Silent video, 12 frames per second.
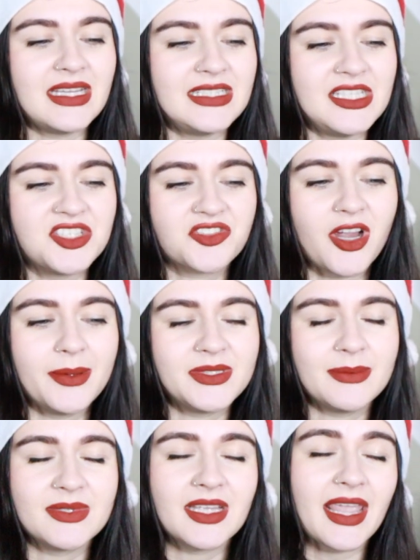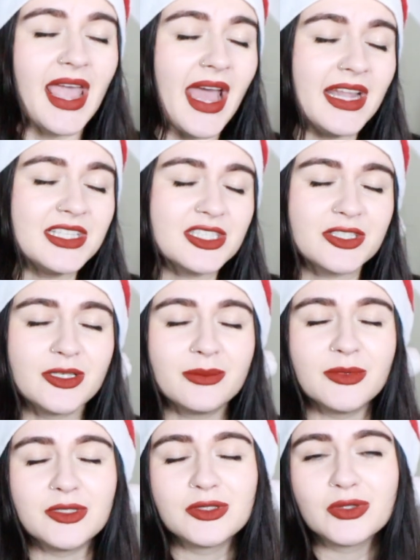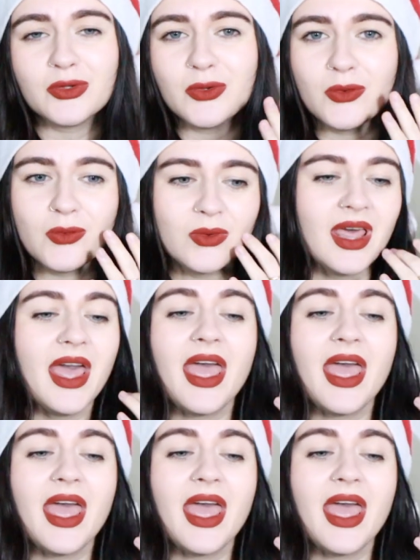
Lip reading: She describes him as like handsome and tall,